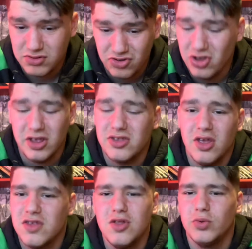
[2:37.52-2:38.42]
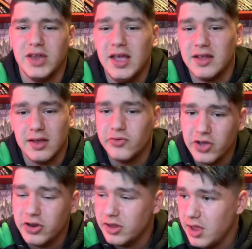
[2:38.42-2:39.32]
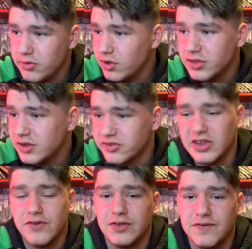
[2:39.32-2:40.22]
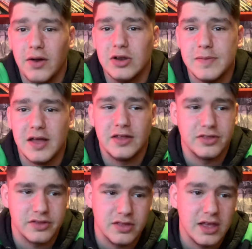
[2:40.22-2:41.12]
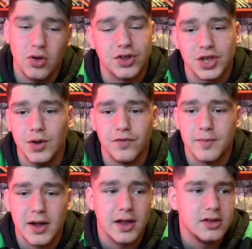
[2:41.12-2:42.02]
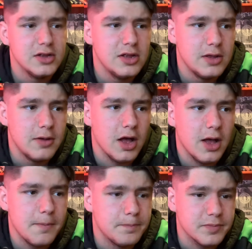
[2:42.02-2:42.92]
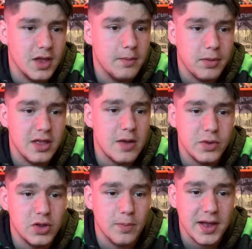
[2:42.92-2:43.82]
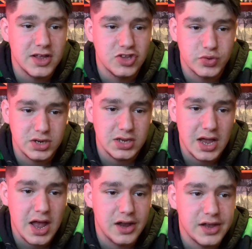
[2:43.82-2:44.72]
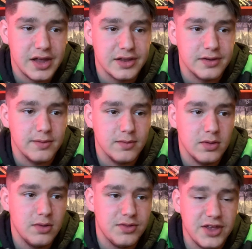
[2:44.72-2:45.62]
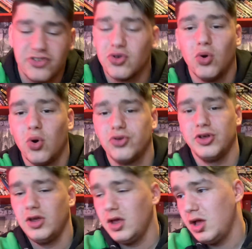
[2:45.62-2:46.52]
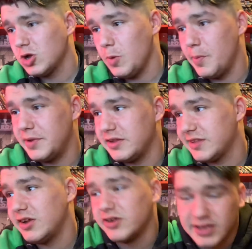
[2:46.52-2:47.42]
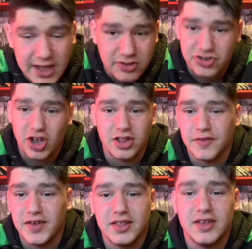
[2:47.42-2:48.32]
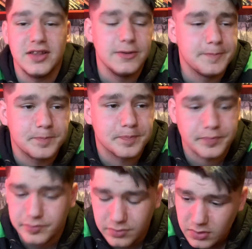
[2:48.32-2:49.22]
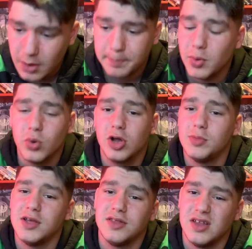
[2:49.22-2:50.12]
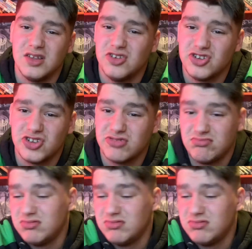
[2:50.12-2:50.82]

Just no need. It was unnecessary to foul him there, and they got the goal from that. But yeah, we got back into it, and then they scored a couple of minutes later. Again, shite defending, ball come in and just